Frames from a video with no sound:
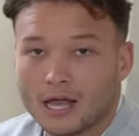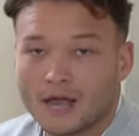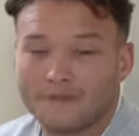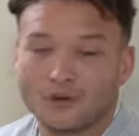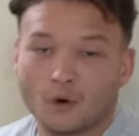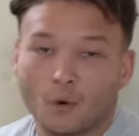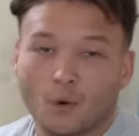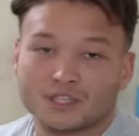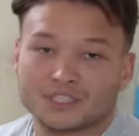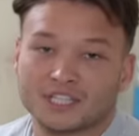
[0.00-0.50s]
If
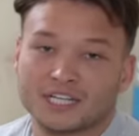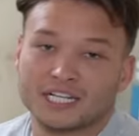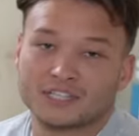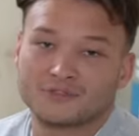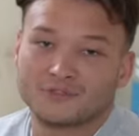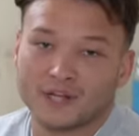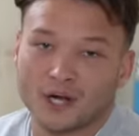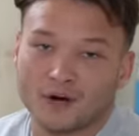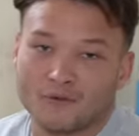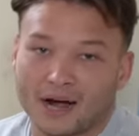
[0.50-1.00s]
you're watching this
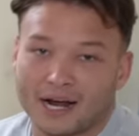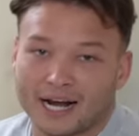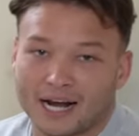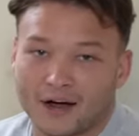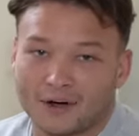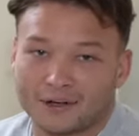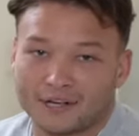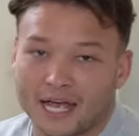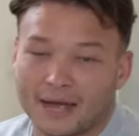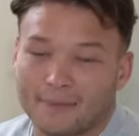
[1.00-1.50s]
video right
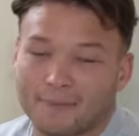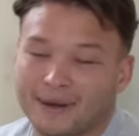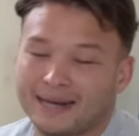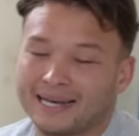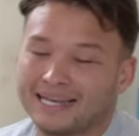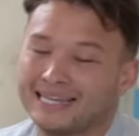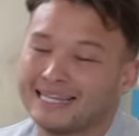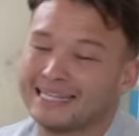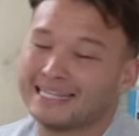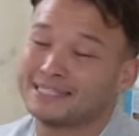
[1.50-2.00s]
now, yeah,
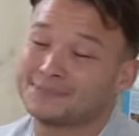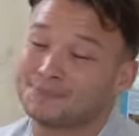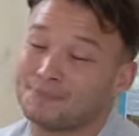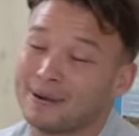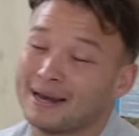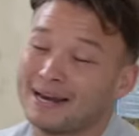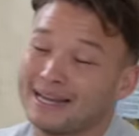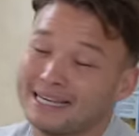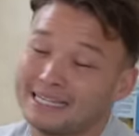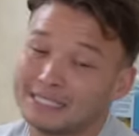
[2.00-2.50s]
please,
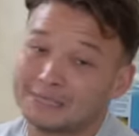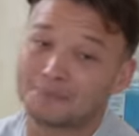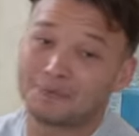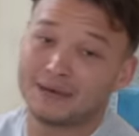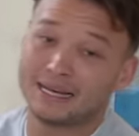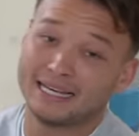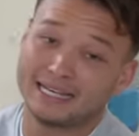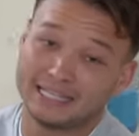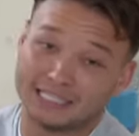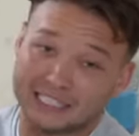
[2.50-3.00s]
please,
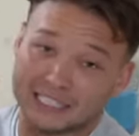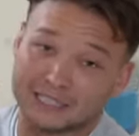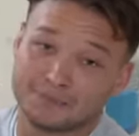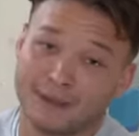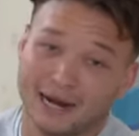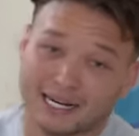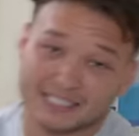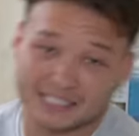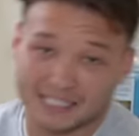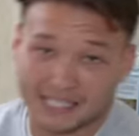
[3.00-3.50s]
please
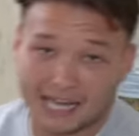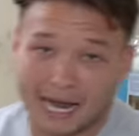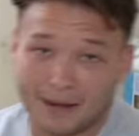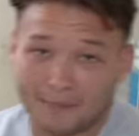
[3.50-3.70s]
smash the like